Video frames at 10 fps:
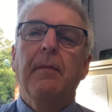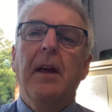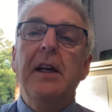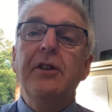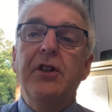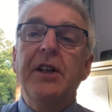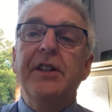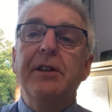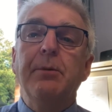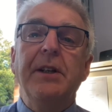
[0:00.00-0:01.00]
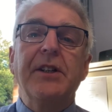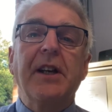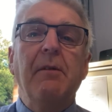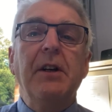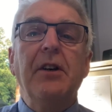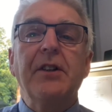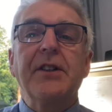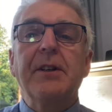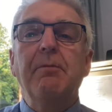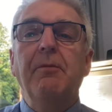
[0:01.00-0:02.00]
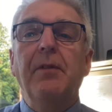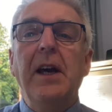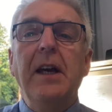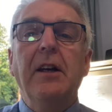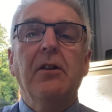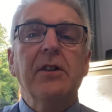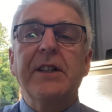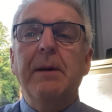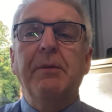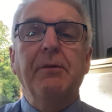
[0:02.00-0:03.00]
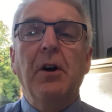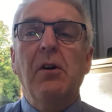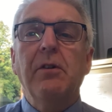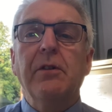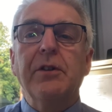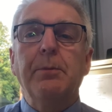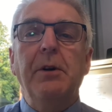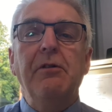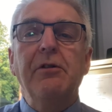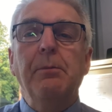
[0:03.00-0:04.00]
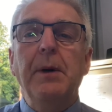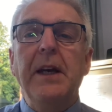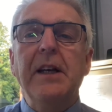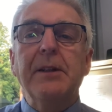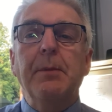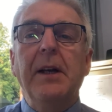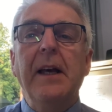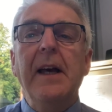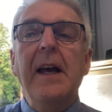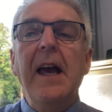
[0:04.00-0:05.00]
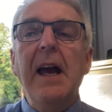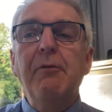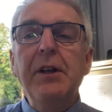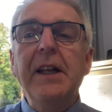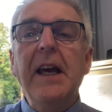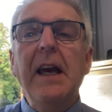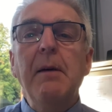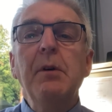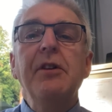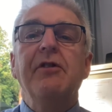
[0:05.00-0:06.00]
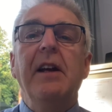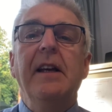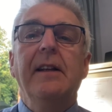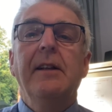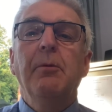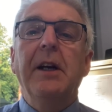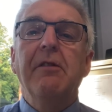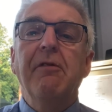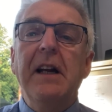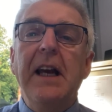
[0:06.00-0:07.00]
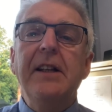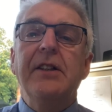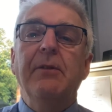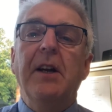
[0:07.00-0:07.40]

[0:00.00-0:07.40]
In Jesus, we discover not some vague concept of God or spiritual beings, but everyday imagery that we can relate to and